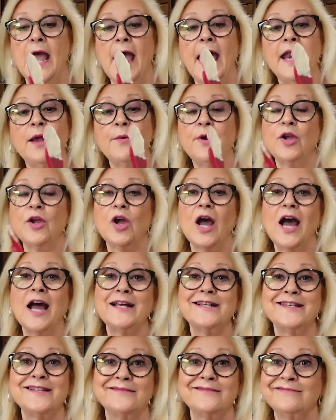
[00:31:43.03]
Anyway, you
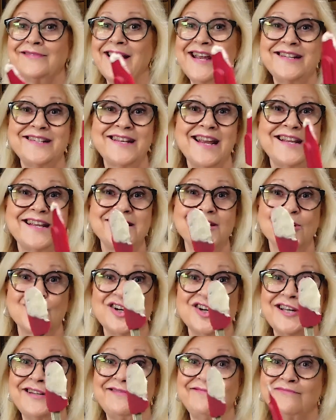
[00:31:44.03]
guys, it tastes
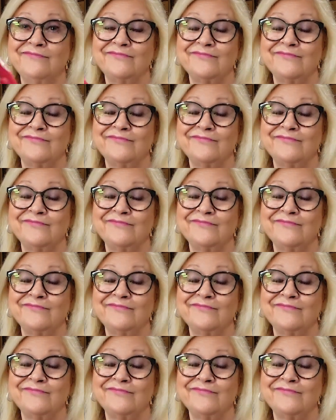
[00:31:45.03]
good,